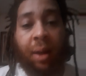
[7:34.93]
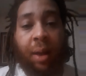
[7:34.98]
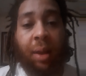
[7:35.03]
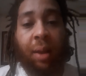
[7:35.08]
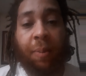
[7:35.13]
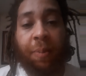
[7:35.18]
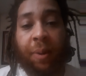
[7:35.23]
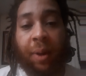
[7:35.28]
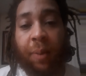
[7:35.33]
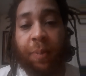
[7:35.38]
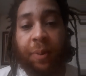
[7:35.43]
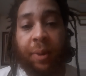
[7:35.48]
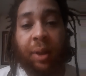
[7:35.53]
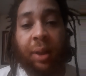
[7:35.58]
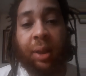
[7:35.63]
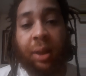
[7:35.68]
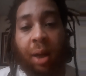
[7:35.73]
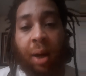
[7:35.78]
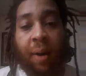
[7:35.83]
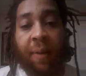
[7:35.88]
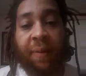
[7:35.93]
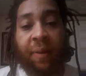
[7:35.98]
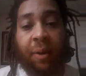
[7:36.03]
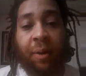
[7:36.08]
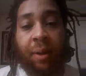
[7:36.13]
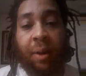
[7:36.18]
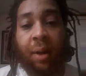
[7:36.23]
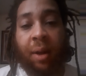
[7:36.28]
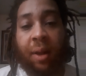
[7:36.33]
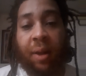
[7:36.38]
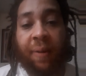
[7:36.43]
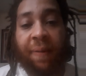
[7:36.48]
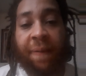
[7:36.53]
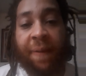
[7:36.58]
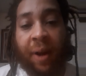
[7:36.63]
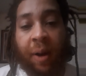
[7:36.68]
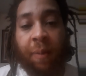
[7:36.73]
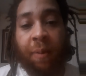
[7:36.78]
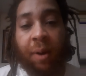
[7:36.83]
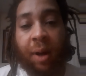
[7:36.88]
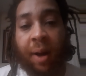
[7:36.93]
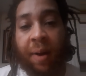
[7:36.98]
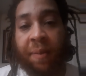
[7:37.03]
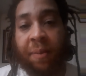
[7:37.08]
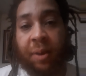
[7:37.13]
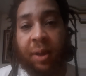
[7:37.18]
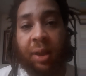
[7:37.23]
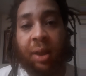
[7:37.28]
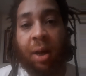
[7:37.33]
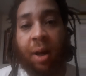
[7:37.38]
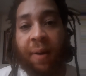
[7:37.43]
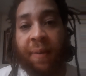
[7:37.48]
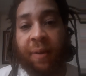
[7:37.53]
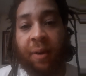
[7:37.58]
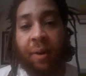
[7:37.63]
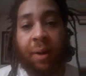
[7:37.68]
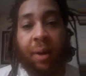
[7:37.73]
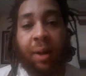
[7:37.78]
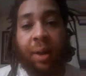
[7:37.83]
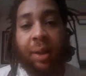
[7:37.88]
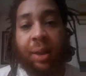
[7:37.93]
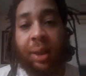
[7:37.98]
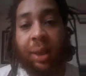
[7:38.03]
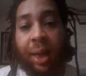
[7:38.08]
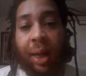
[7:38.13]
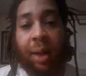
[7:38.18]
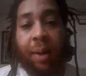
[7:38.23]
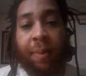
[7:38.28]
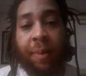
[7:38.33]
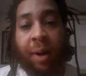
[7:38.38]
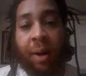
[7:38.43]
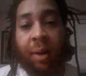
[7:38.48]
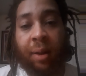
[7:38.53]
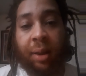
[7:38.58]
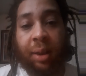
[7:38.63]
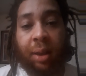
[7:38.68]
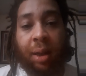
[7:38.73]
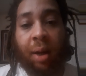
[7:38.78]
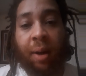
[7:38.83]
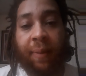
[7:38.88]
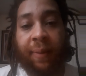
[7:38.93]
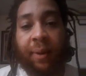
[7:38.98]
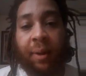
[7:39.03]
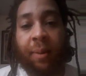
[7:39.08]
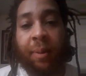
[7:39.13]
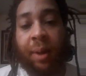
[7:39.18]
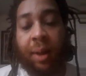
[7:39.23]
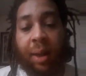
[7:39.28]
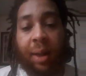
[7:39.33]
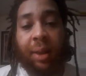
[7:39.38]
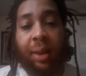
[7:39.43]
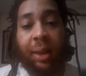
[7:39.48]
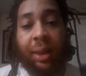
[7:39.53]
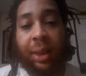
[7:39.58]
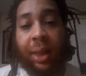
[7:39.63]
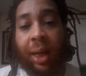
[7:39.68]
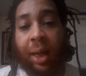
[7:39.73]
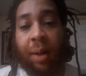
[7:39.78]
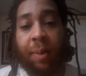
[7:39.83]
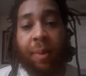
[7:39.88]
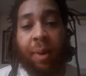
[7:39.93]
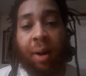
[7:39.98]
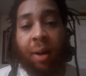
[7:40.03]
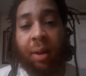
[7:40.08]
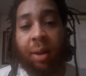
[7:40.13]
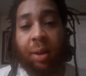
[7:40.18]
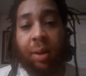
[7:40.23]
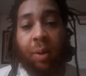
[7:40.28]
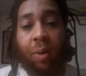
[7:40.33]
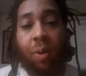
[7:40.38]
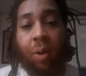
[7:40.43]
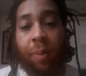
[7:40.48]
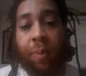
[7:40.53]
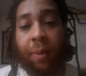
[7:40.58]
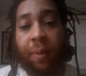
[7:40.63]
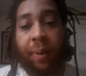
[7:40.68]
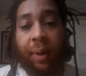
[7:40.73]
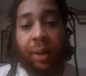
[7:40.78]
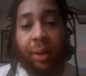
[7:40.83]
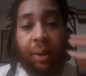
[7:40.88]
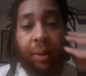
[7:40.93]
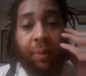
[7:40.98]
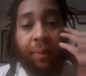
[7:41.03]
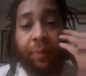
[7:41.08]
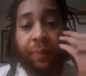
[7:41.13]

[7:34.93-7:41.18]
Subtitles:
The people are sovereign, the federal government is sovereign, the state of Maryland is sovereign. The state of Maryland is a corporation.